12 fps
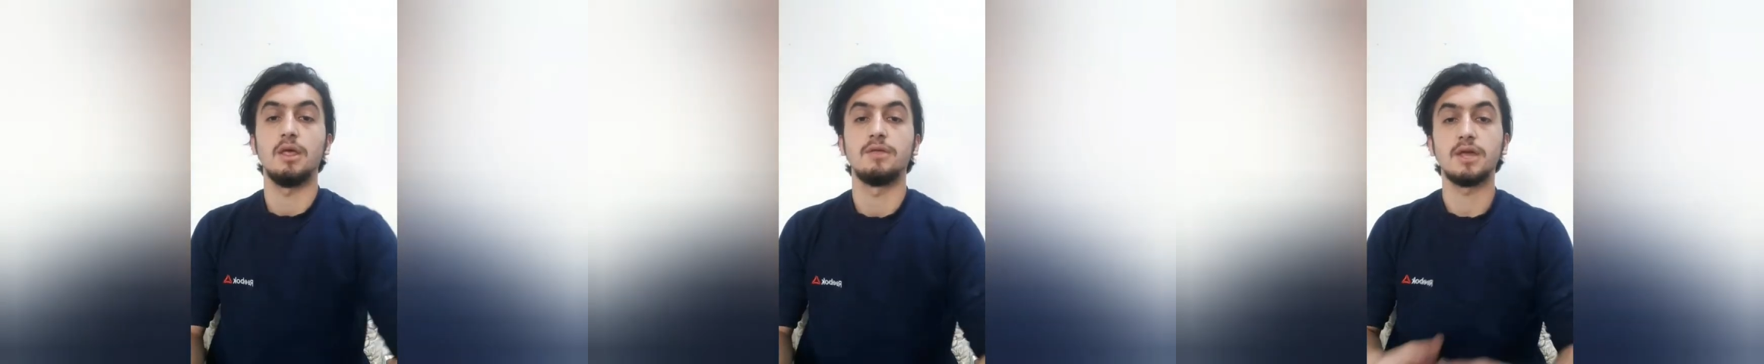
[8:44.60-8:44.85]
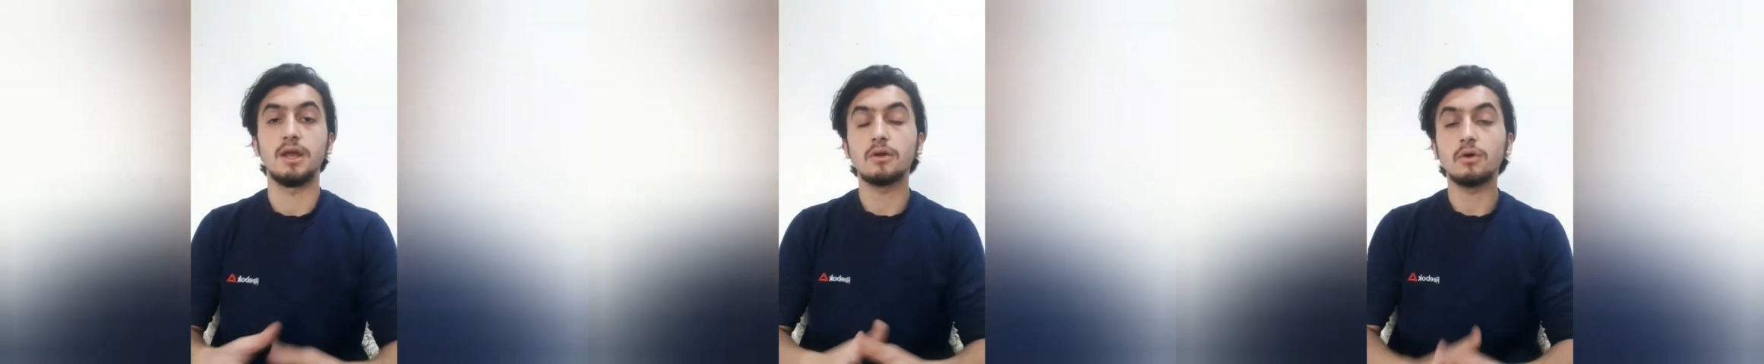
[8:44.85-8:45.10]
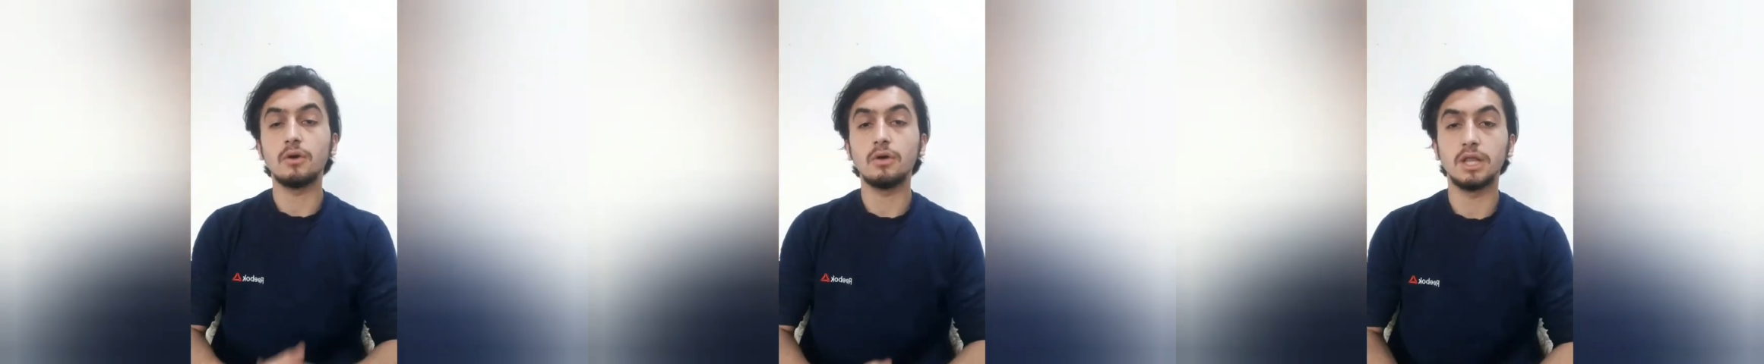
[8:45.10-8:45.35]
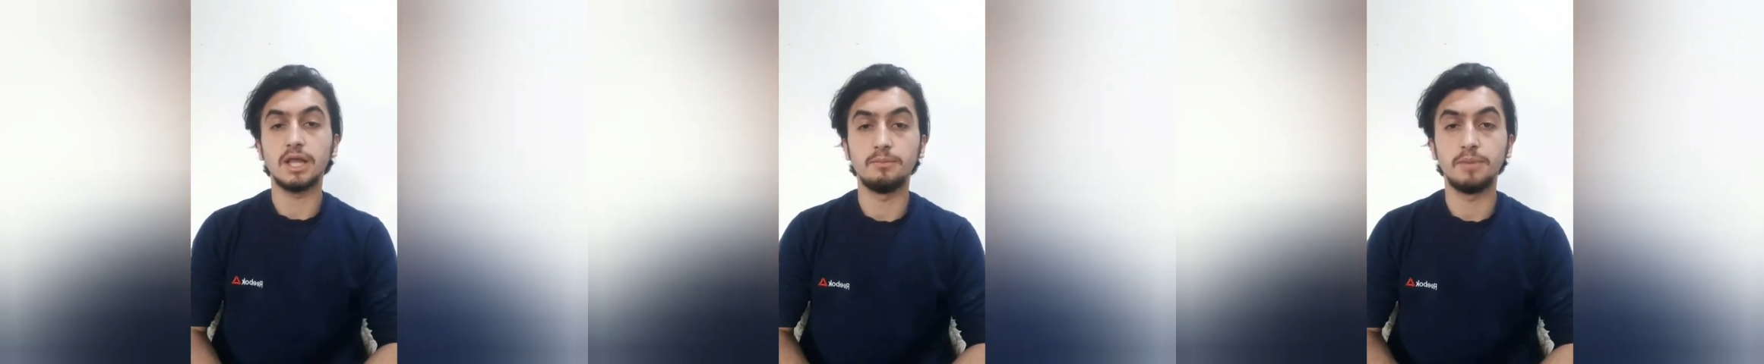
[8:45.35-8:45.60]
There are
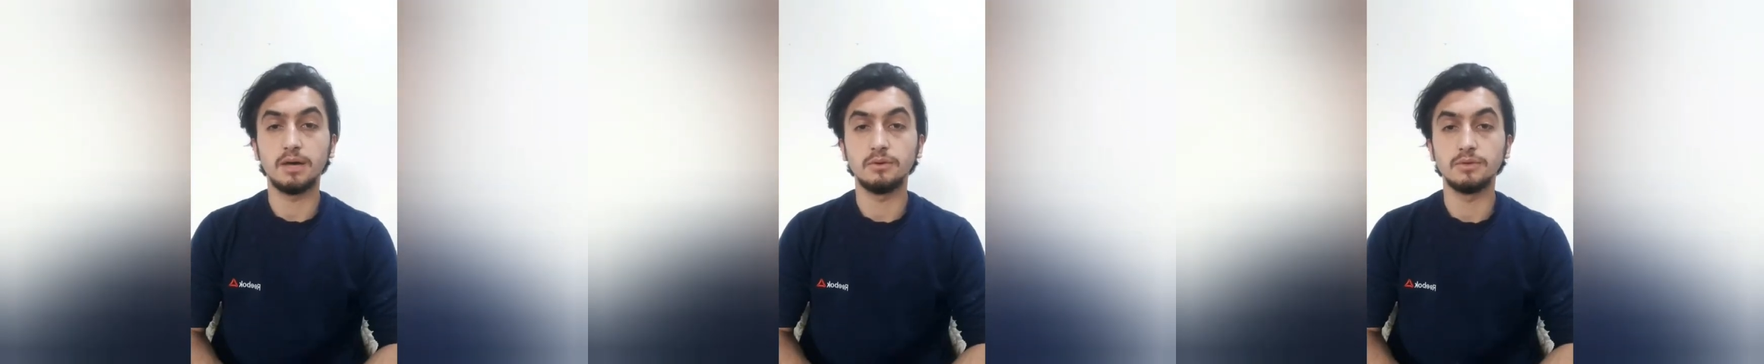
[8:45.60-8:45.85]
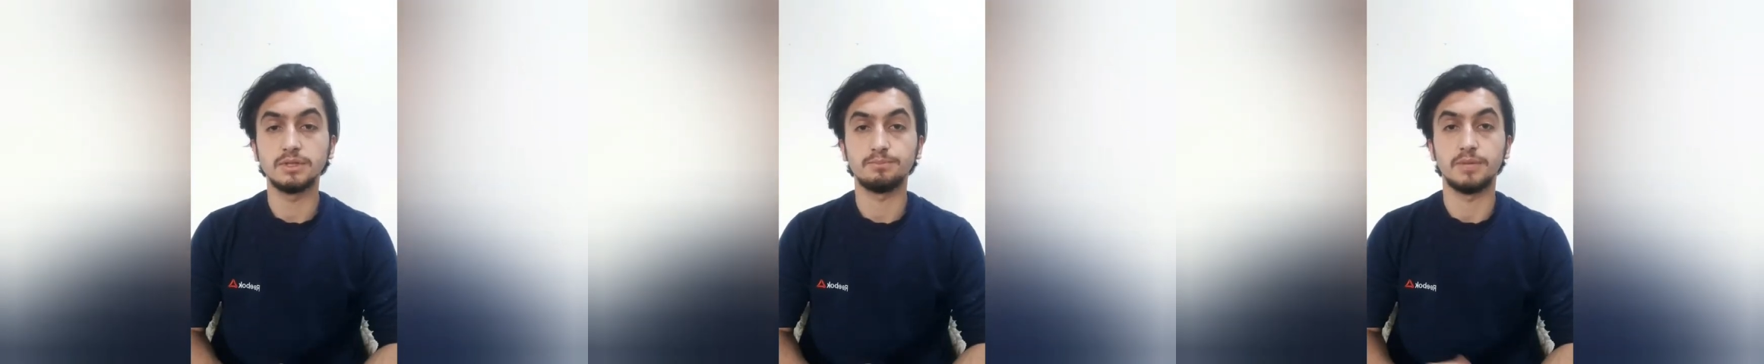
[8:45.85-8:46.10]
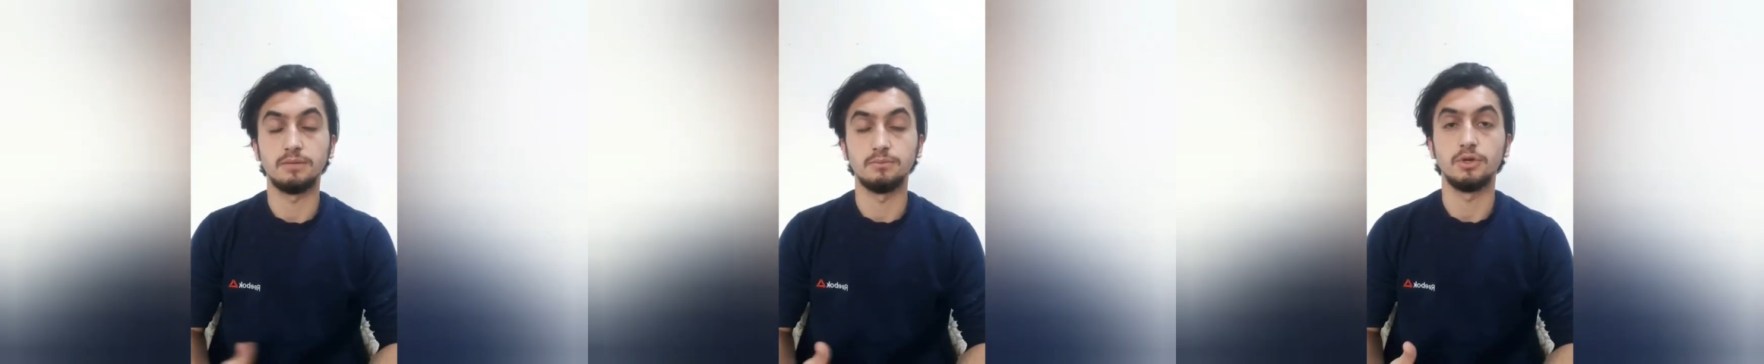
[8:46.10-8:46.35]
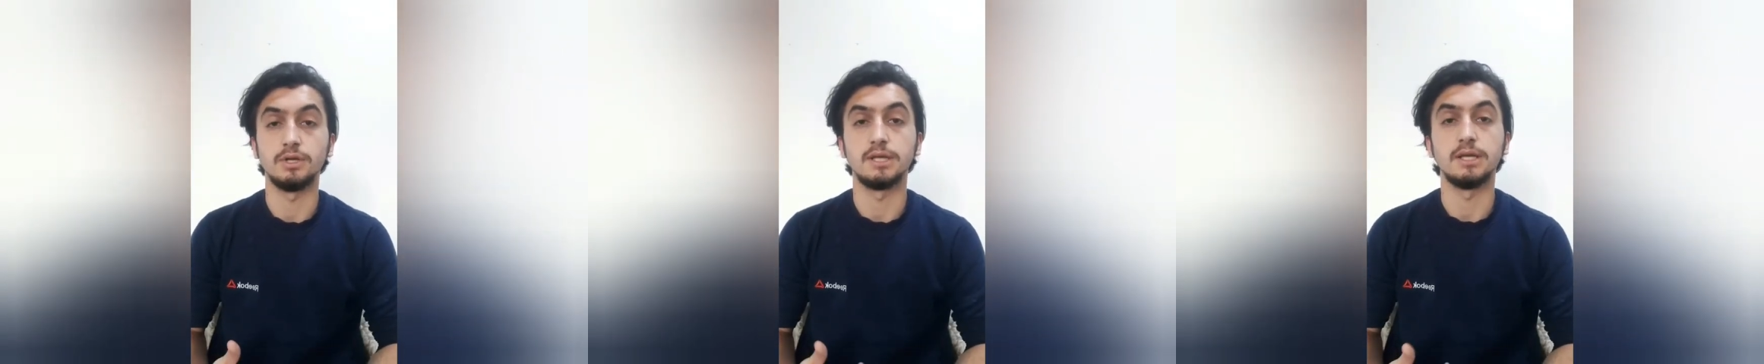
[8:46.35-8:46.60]
all about
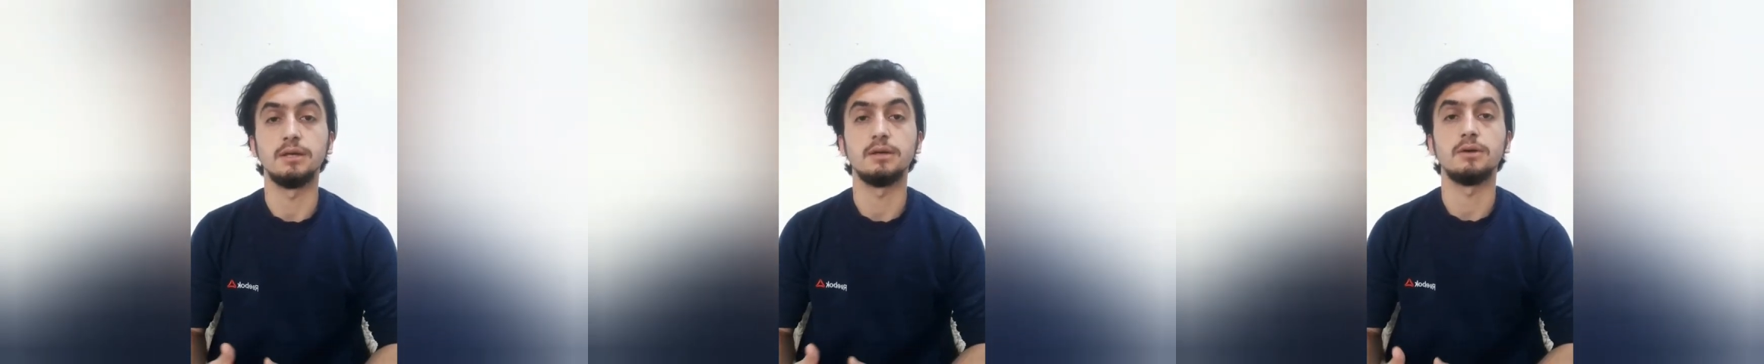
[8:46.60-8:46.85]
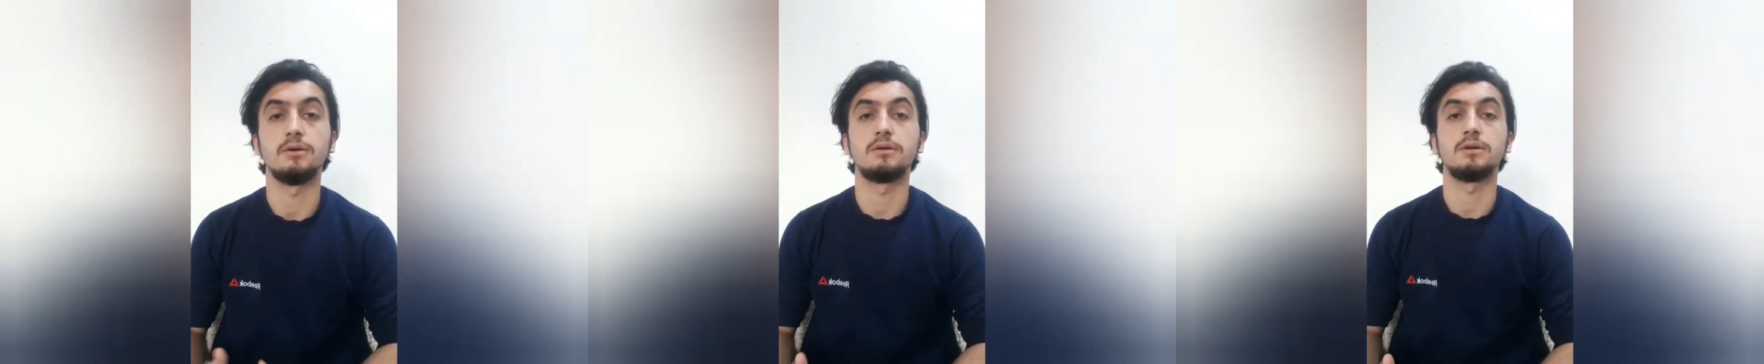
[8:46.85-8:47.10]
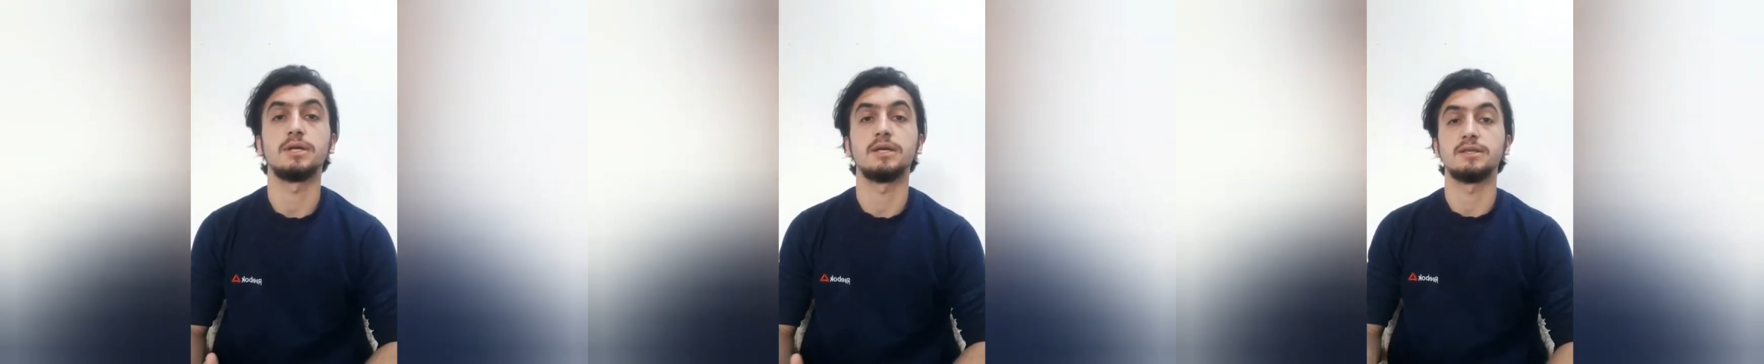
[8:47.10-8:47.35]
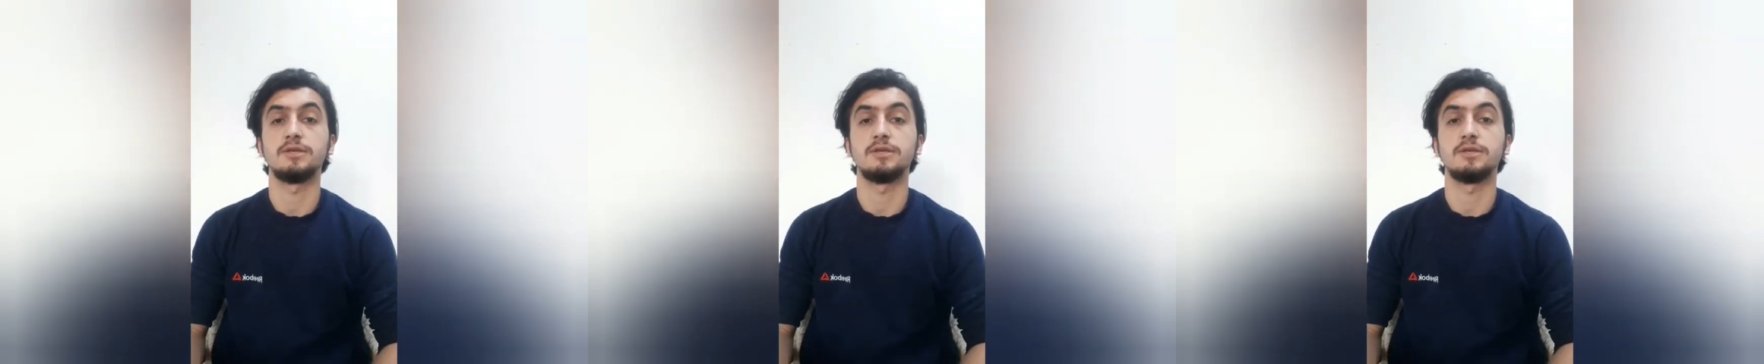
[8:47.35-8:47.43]
pulmonary or